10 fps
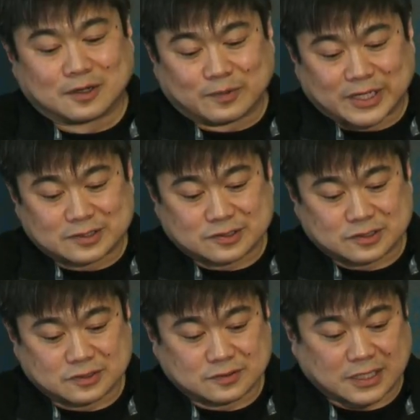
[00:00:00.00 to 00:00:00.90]
ways
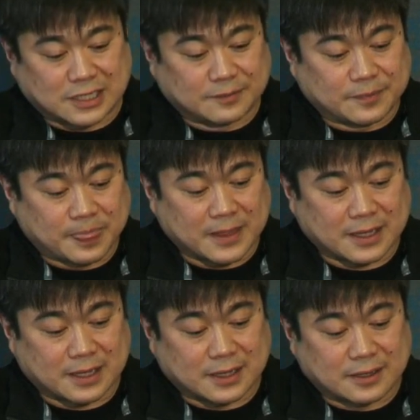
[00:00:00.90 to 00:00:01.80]
to um,
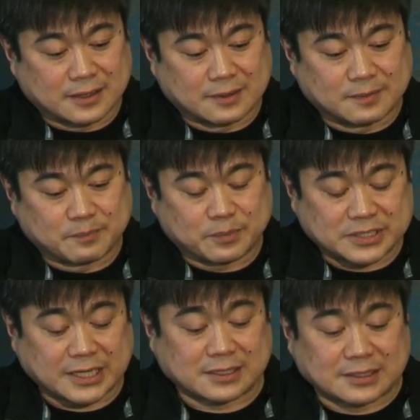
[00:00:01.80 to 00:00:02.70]
uh,
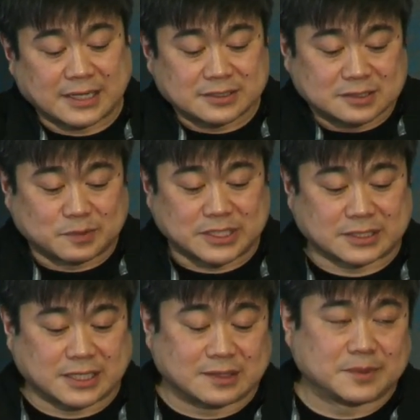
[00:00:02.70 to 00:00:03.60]
protect, not just protect
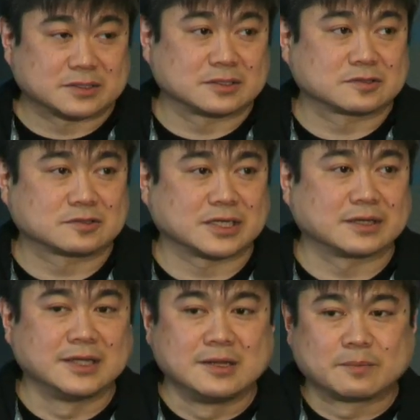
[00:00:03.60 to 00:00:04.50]
data, but to try to
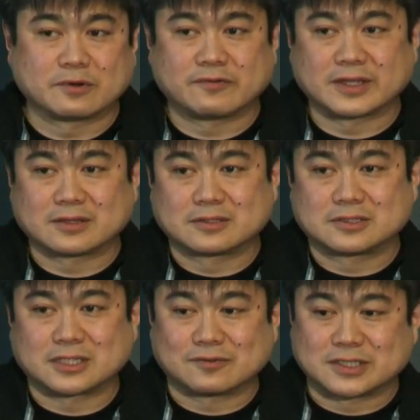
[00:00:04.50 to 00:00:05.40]
prevent the
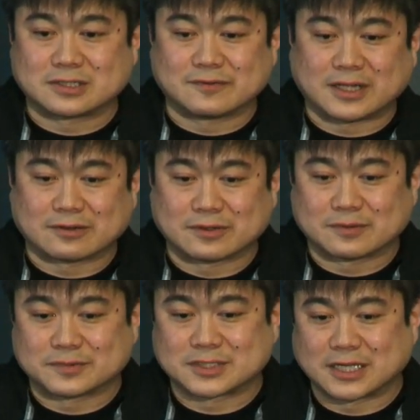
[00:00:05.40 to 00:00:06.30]
generation of
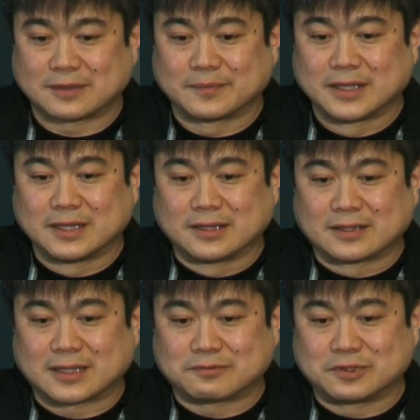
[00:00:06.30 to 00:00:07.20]
algorithms um,
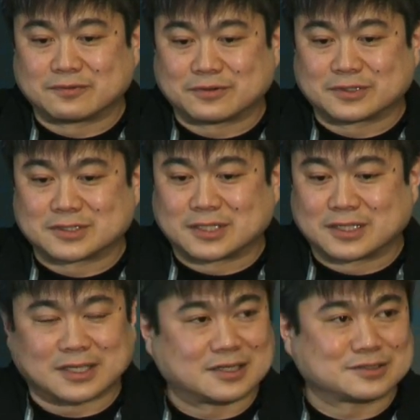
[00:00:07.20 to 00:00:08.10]
that reinforce
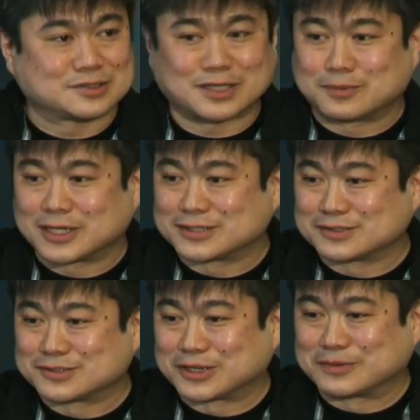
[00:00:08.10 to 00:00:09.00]
uh, societal biases.
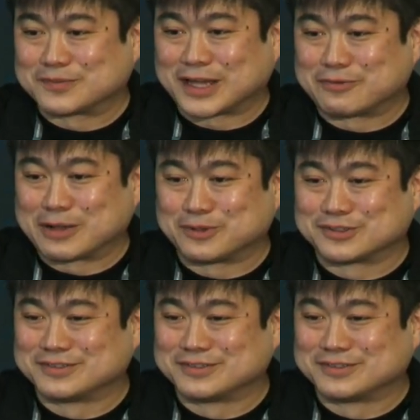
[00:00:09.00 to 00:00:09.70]
Sorry, I rambled.